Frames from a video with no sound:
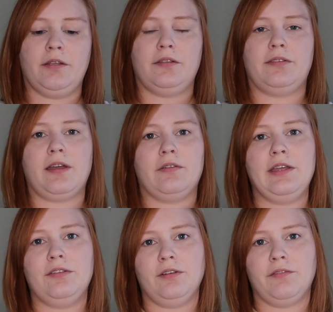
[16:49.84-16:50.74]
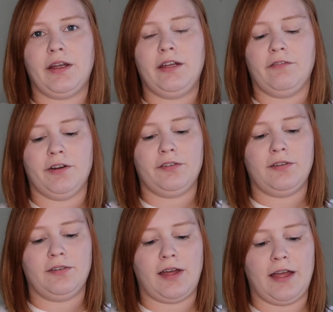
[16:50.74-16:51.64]
So these are very
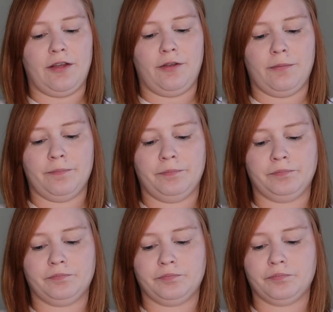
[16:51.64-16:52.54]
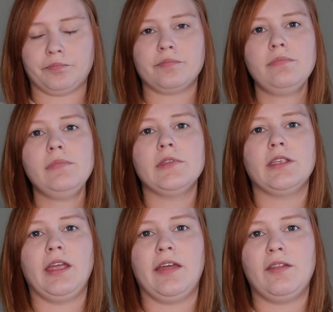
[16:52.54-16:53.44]
versatile,
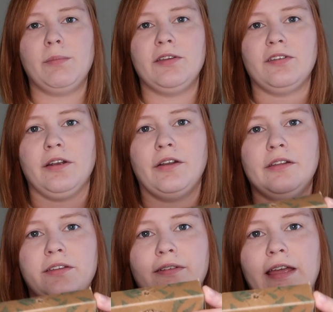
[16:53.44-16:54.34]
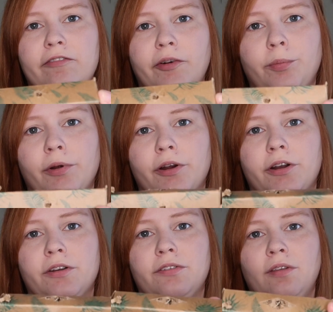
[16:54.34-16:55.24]
and the material is safe for
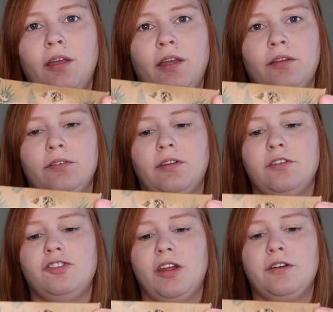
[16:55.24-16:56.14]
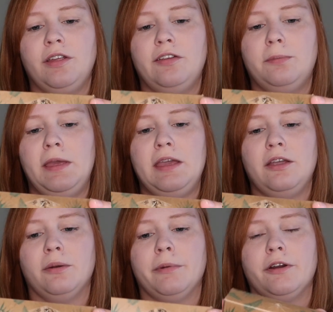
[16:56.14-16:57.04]
birds. So generally speaking,
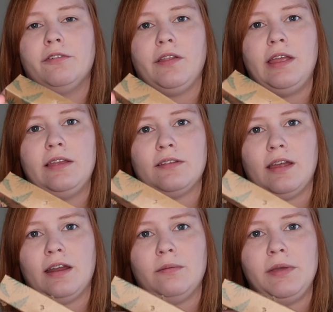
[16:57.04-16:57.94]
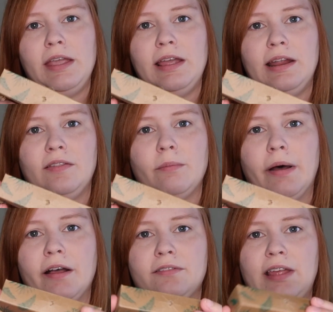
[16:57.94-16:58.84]
your bird really isn't going to be eating the
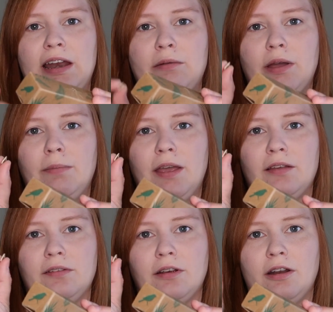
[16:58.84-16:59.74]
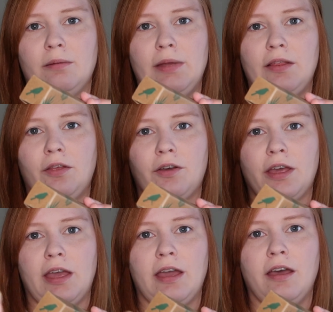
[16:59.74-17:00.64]
box anyway, because they're going to be
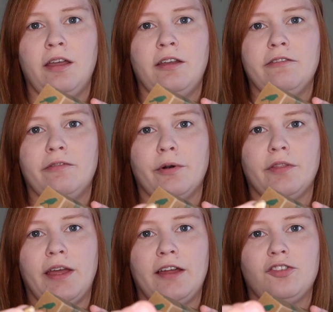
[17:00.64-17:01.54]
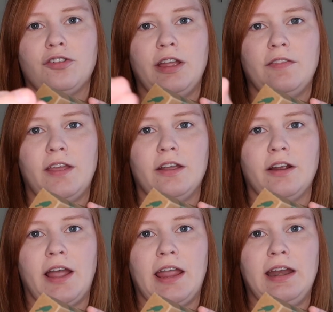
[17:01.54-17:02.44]
looking for that treat that you're
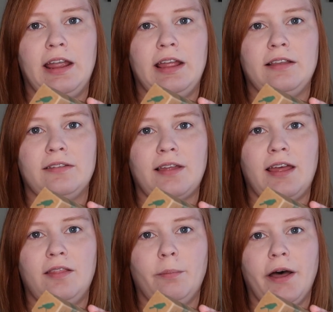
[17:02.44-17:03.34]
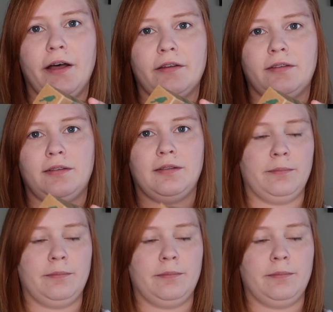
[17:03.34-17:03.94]
hiding inside the box.